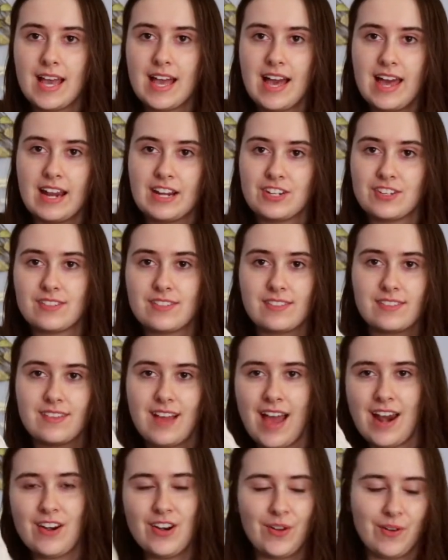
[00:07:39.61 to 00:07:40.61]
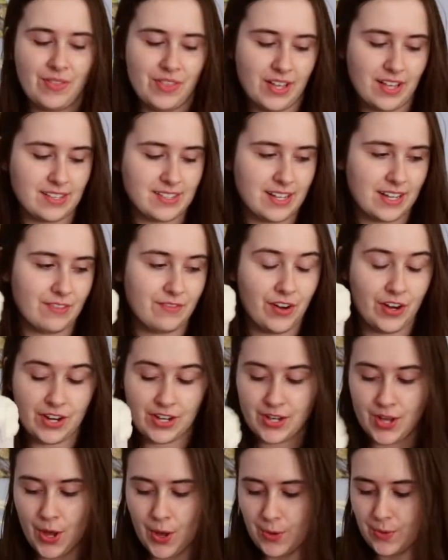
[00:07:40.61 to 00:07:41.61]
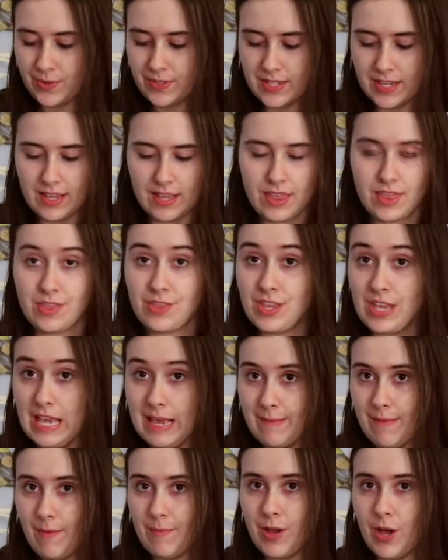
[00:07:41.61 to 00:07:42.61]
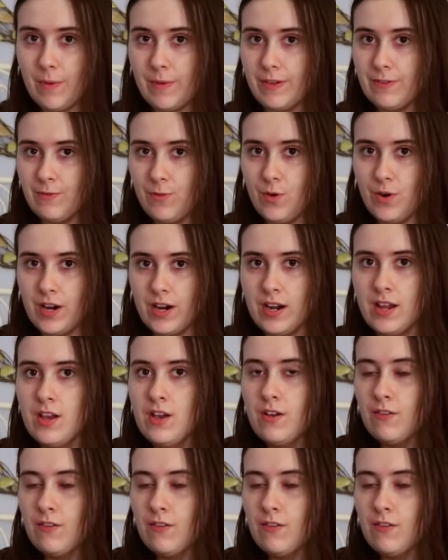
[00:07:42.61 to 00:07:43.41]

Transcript: And I just, I don't know, I think it's like a very cozy theme I'm going for